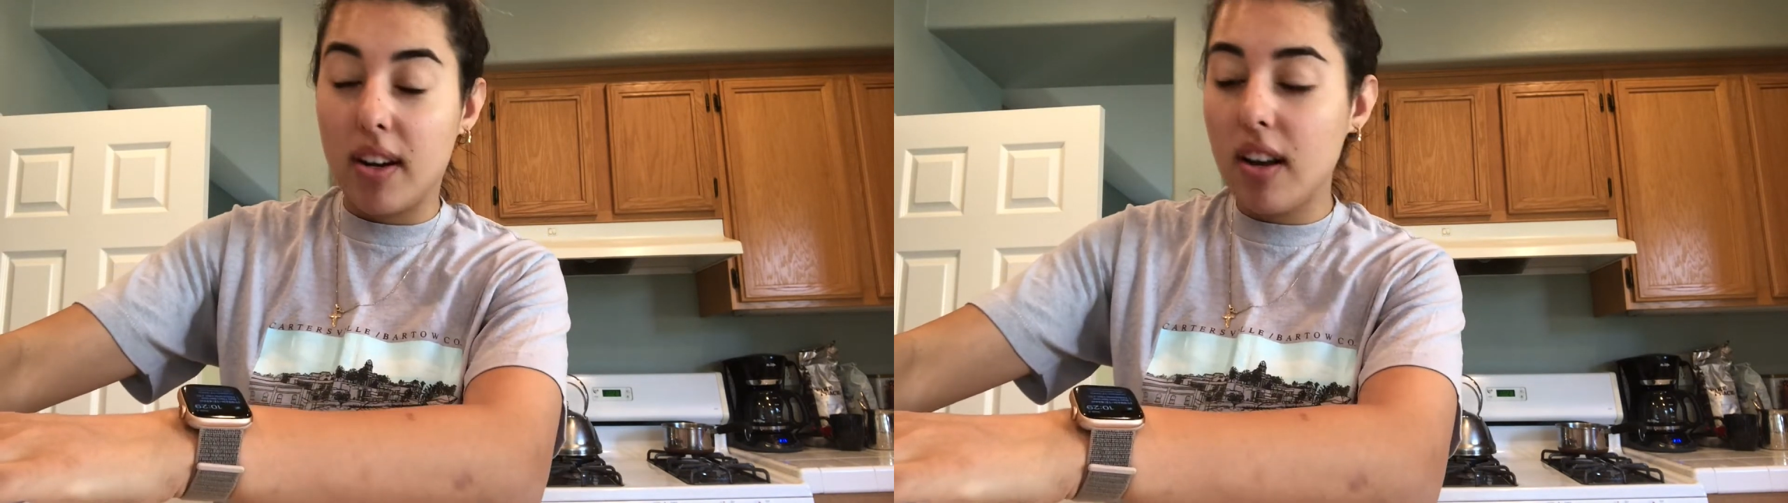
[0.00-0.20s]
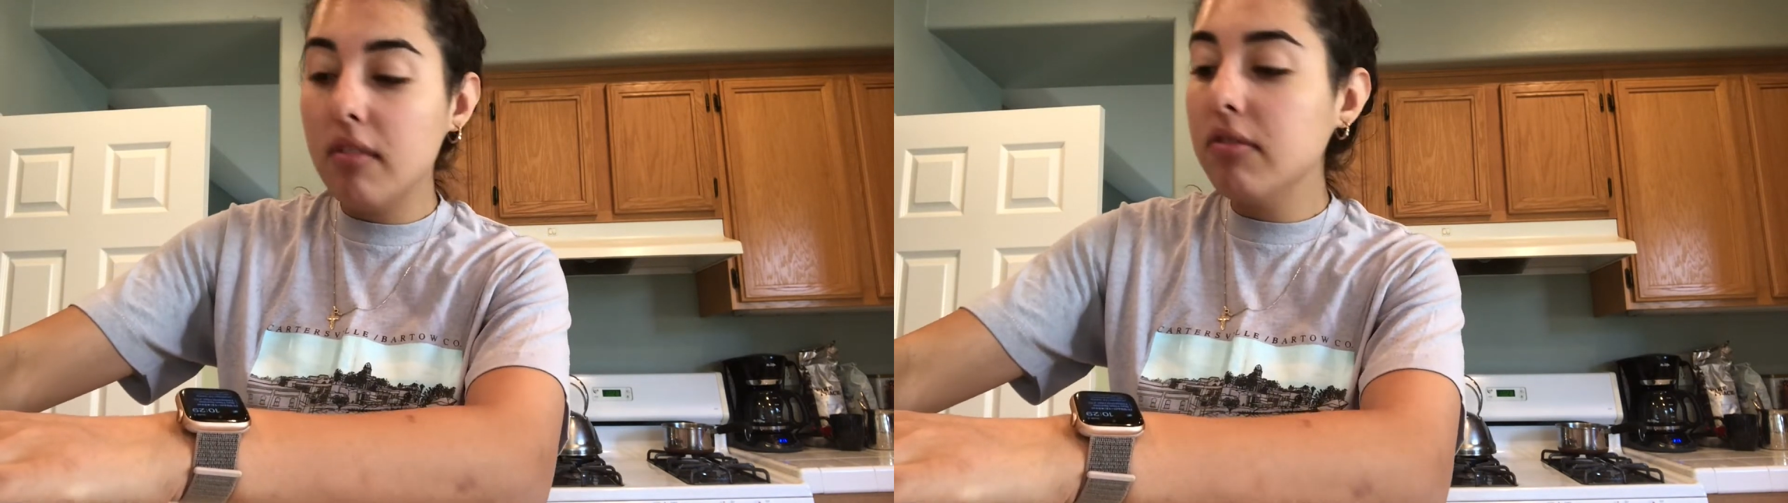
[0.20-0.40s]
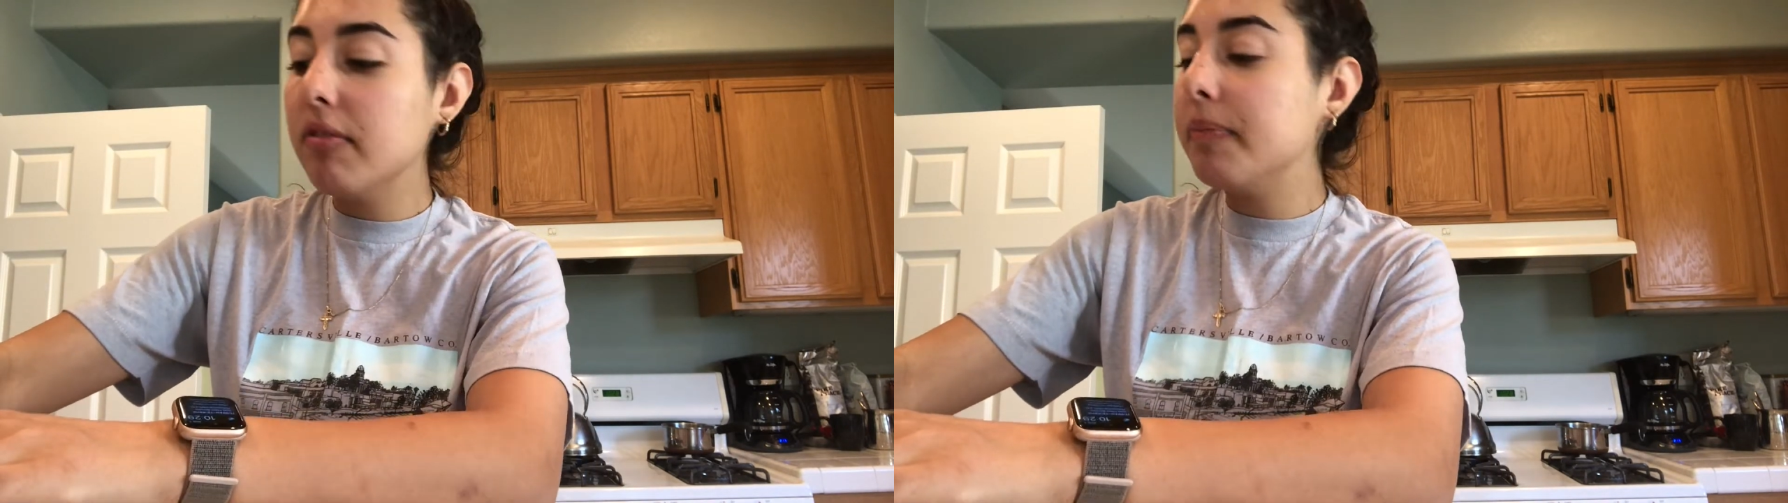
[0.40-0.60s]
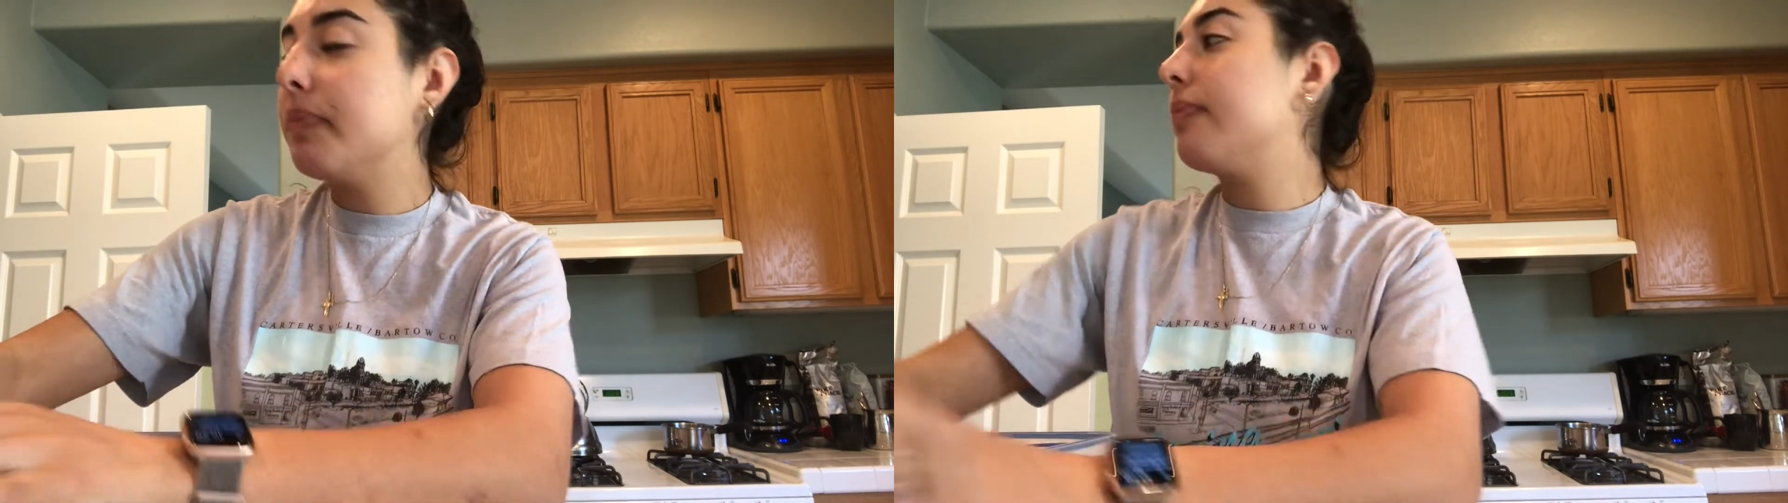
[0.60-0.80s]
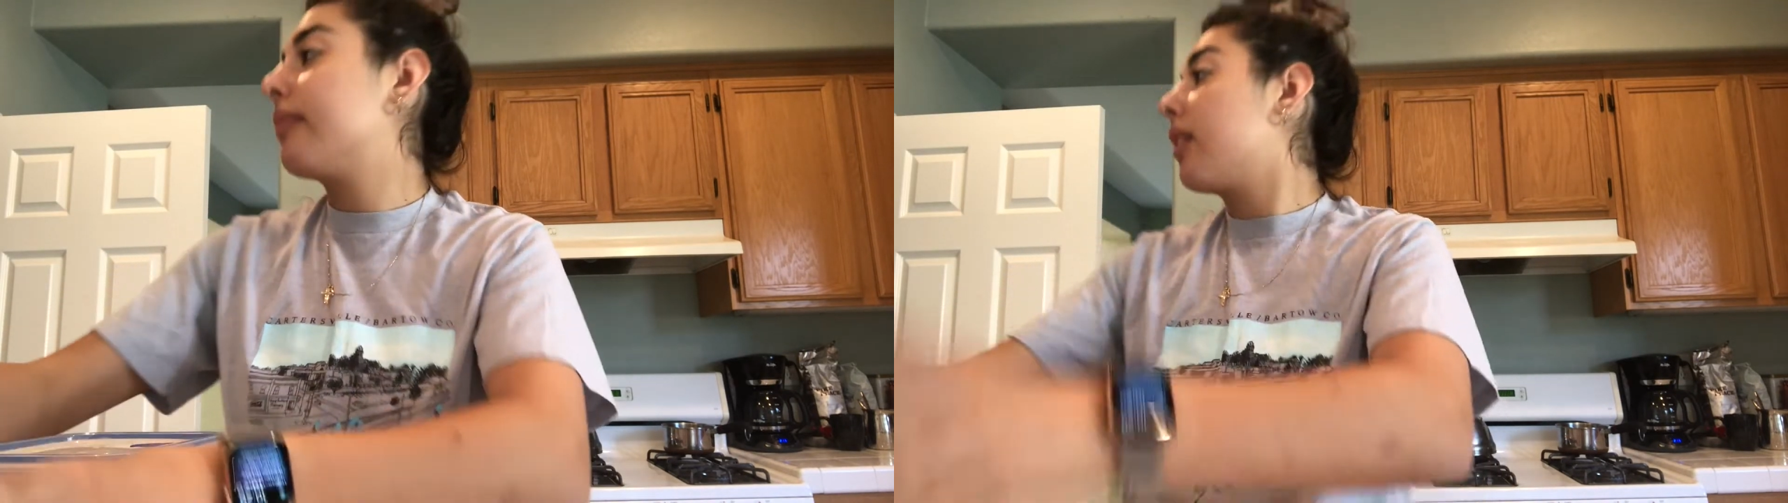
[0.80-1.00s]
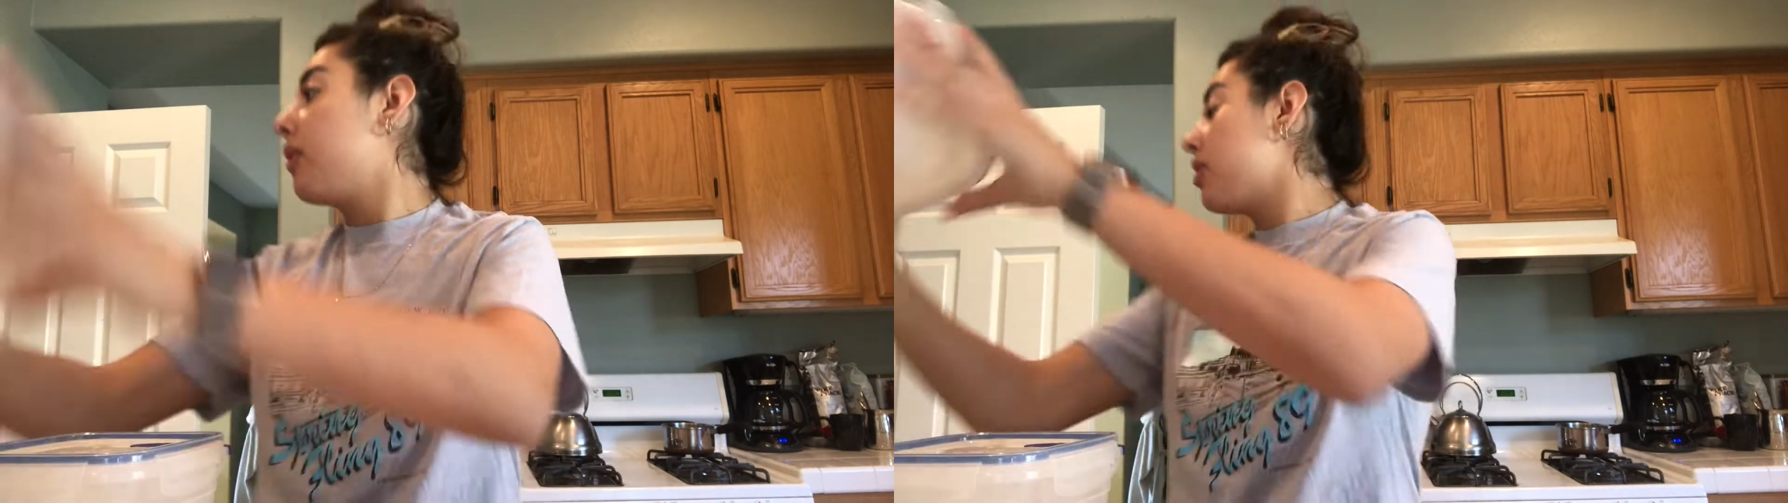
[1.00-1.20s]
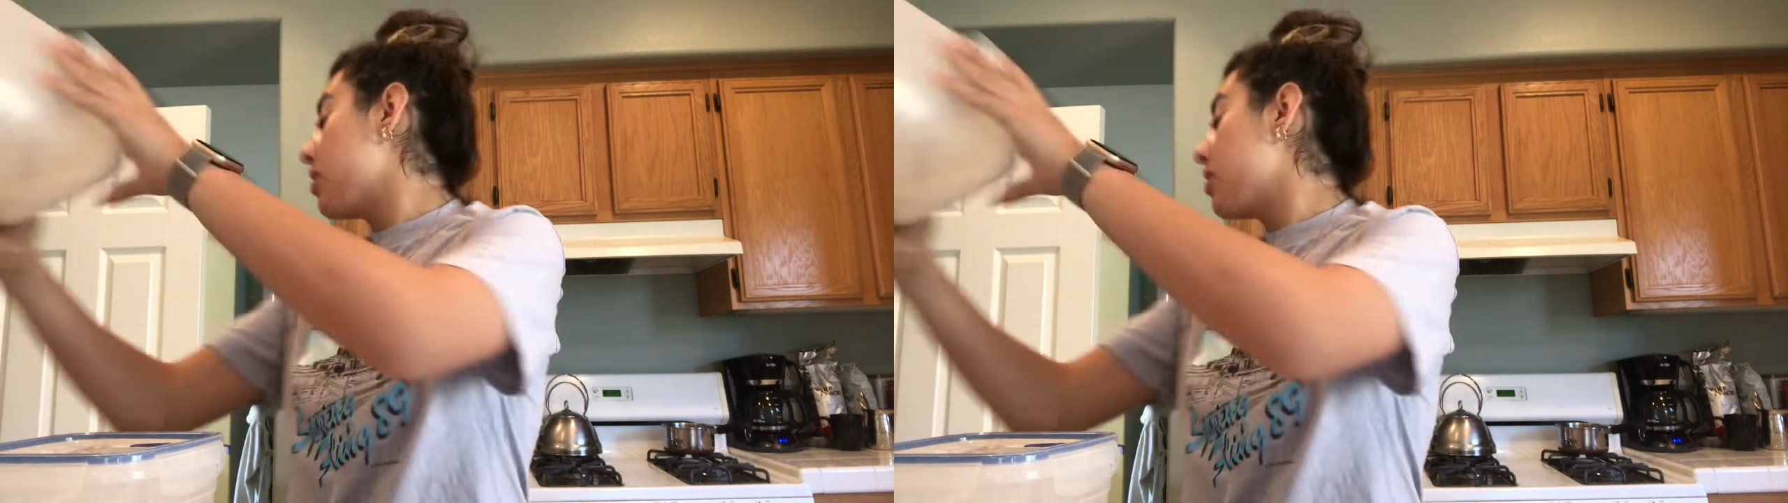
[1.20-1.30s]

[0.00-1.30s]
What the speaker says: enough, which